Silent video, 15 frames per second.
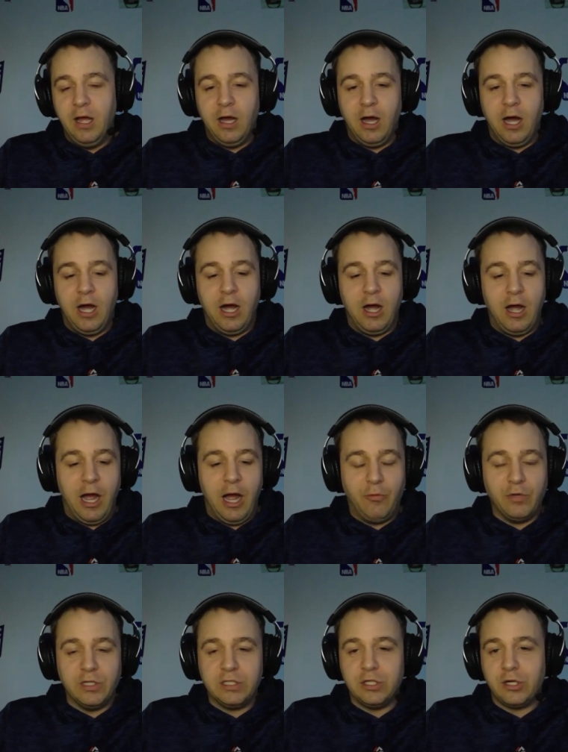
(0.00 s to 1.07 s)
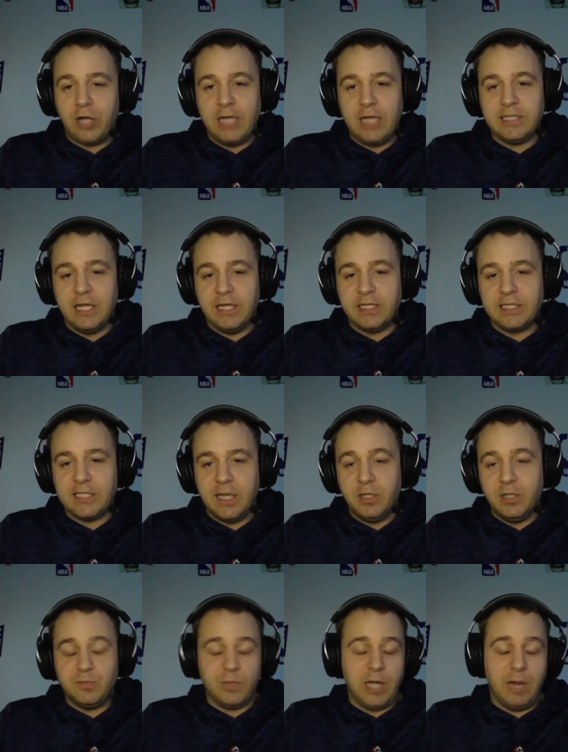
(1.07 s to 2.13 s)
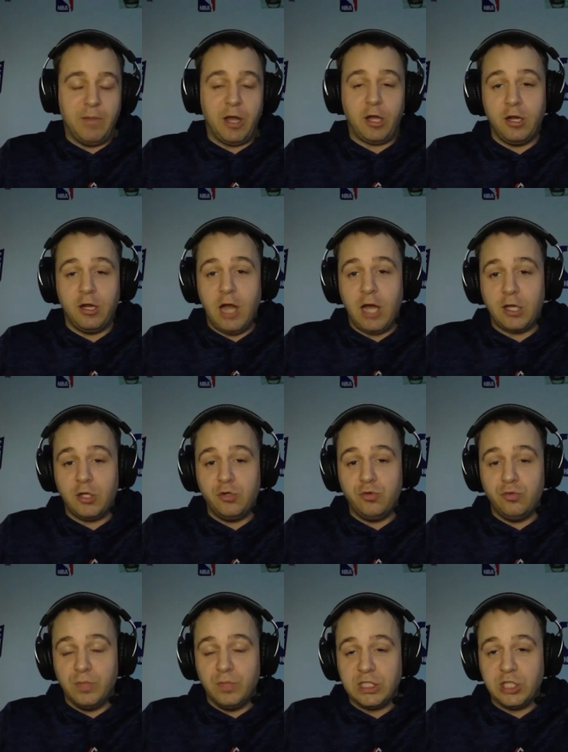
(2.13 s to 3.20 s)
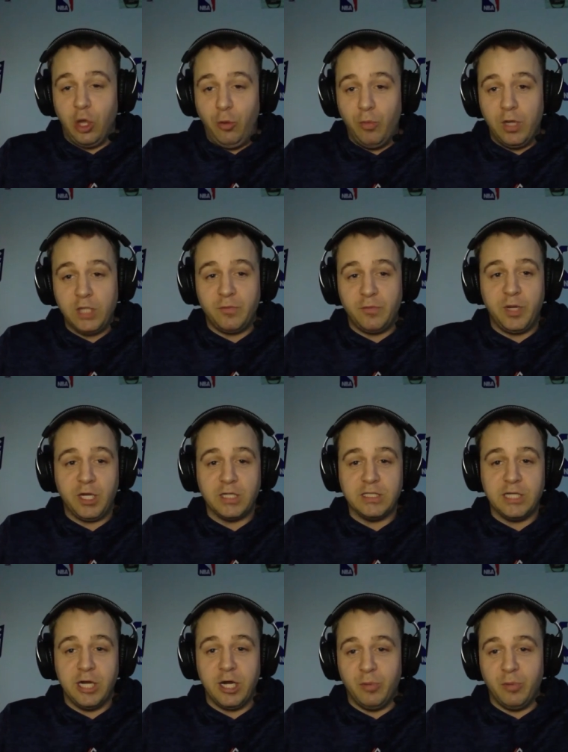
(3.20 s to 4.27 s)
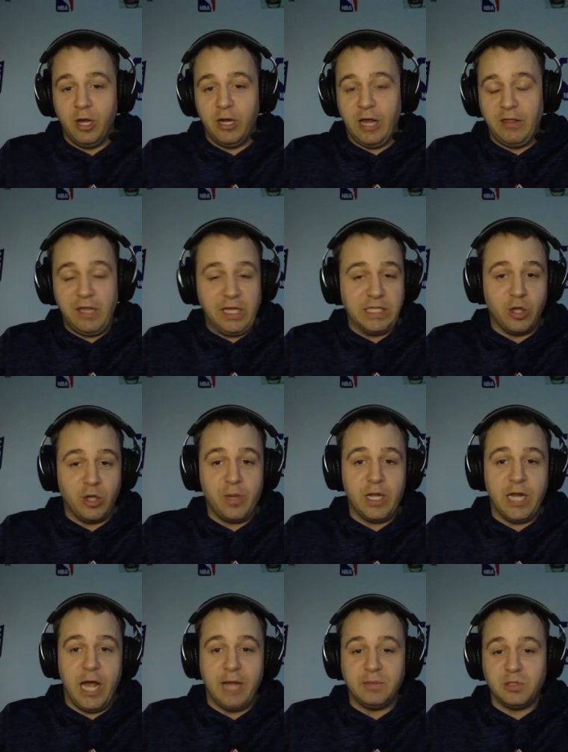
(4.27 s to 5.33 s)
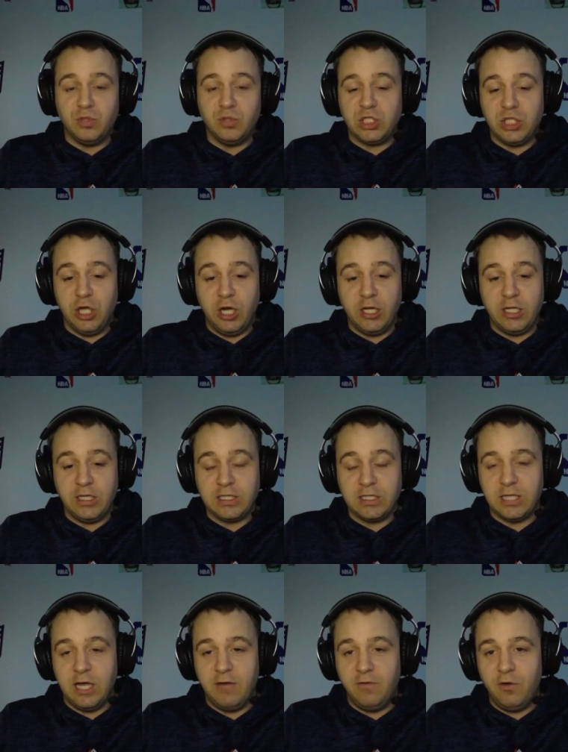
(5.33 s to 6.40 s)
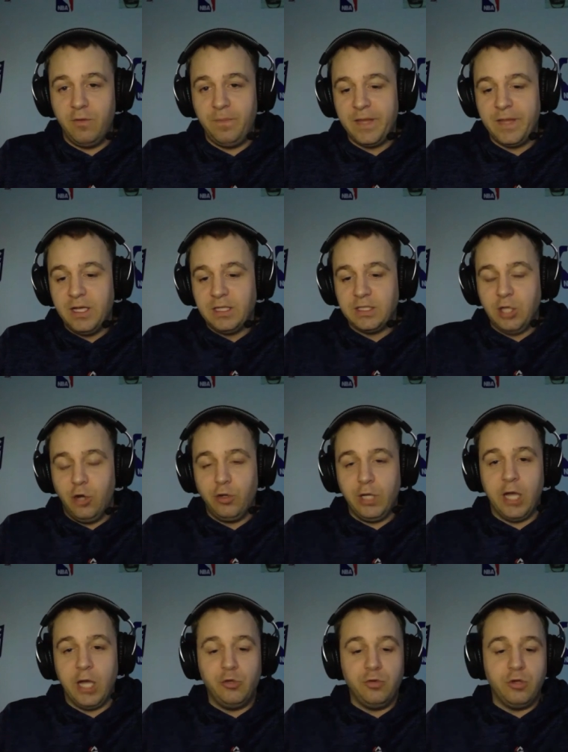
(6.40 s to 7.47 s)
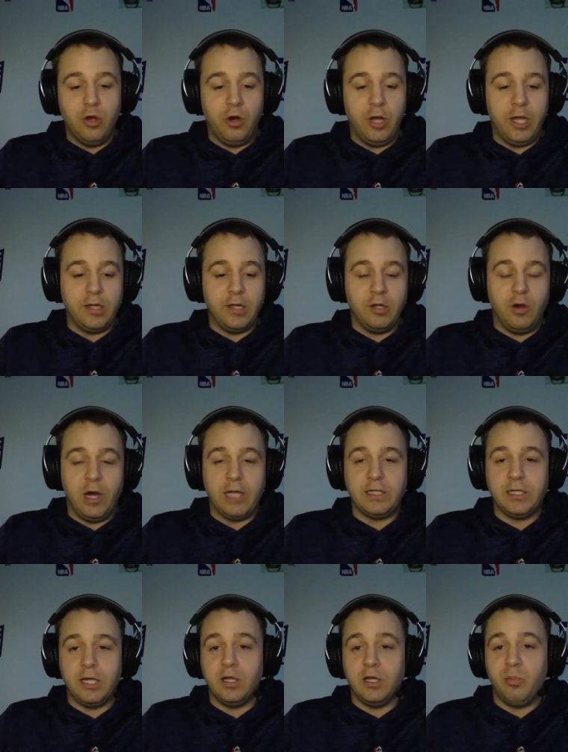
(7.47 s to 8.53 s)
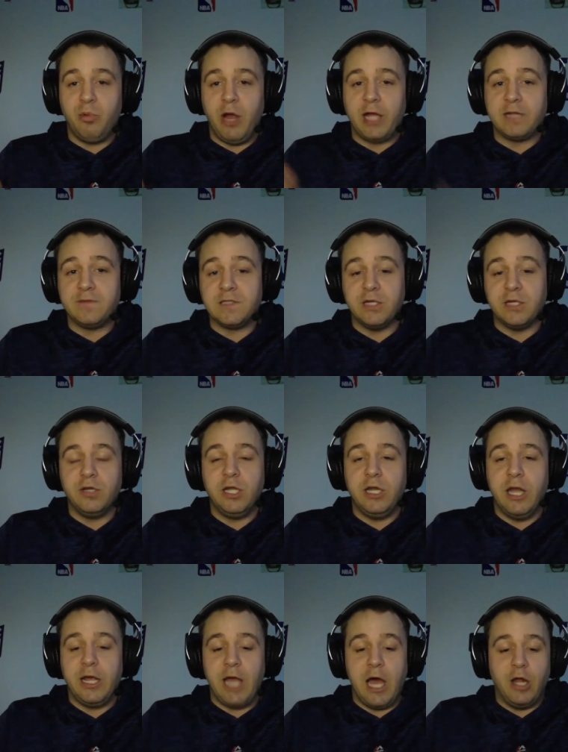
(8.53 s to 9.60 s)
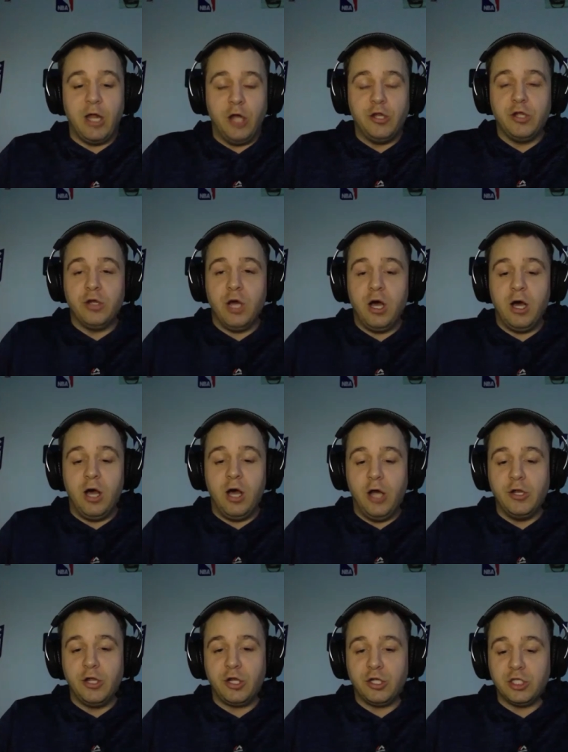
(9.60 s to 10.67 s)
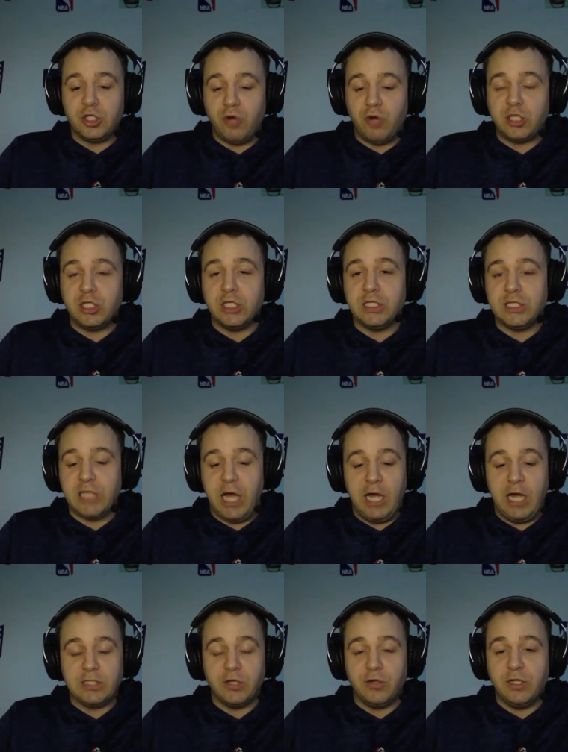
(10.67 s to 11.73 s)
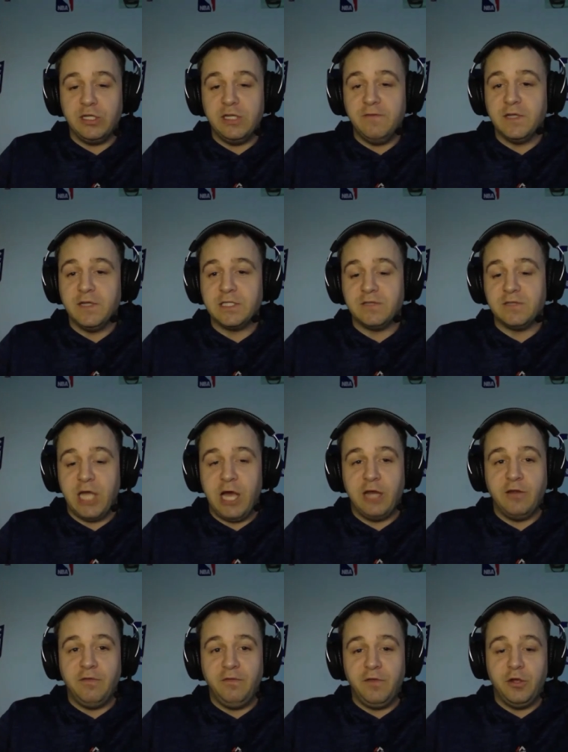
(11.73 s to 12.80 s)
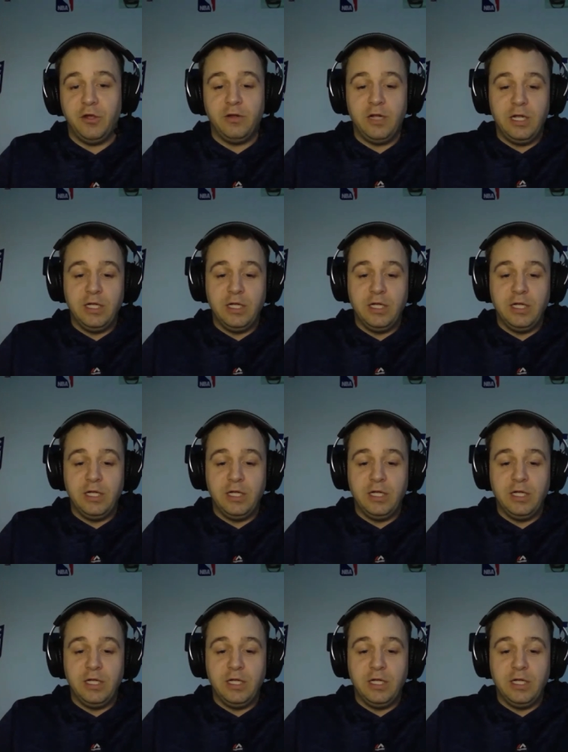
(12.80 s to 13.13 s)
Uh, I would have took Isaiah Simmons, but I'm not going to knock you but so much for picking Derrick Brown. I think he's going to be an absolute stud at this level. So yeah, you can go ahead and go out there to the practice facility. They got under uh, under construction signs on the defensive side of the field.